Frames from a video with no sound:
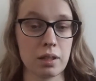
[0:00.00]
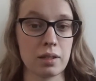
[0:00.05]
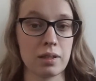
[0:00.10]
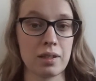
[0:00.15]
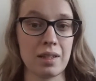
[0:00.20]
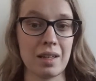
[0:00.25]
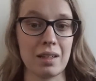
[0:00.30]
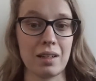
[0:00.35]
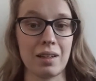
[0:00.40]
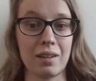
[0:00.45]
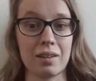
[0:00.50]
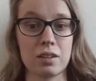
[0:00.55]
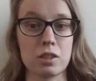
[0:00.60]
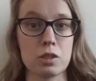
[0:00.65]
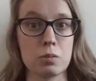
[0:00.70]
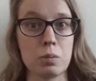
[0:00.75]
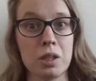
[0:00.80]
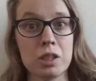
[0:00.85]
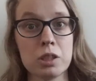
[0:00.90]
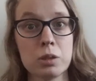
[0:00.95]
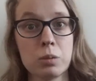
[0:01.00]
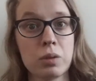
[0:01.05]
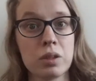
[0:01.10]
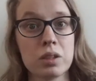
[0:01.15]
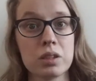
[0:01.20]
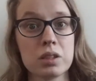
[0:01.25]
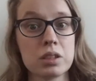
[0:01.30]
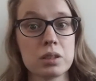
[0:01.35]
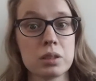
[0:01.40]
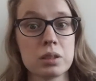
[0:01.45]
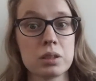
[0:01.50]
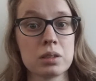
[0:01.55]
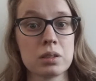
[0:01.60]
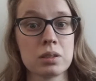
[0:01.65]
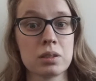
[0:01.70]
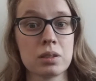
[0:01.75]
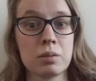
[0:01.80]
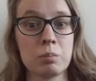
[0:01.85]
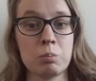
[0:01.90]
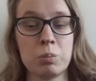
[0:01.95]
get like the special ones,
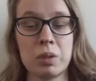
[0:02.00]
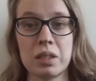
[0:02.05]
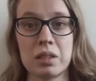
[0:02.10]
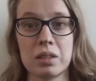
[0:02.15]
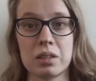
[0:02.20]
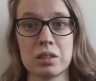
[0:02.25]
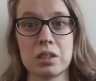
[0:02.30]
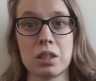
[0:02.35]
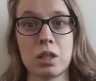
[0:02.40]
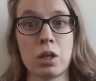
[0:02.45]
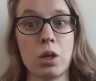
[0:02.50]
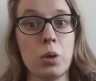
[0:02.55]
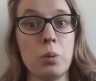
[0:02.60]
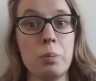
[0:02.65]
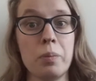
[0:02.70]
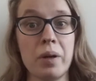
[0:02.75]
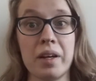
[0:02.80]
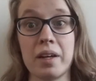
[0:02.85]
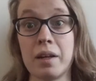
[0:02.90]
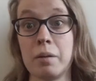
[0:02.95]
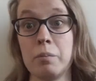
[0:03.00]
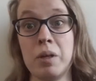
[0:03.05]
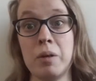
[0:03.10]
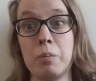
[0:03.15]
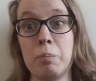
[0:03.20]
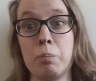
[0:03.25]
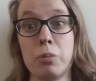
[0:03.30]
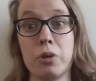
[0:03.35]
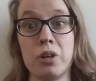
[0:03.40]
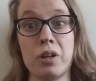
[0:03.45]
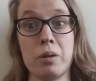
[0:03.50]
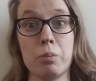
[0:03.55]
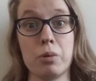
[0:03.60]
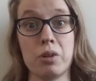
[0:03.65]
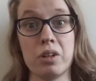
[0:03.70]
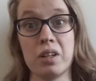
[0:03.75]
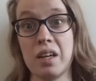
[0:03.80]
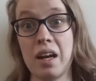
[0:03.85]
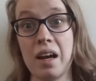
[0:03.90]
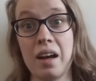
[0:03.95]
because the copay can be
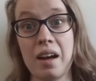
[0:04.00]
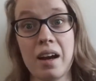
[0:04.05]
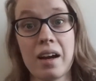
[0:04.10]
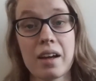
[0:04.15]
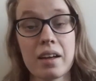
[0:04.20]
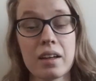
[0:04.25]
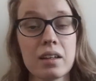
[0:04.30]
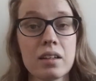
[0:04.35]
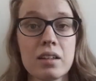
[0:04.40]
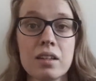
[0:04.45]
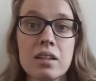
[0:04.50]
pretty high.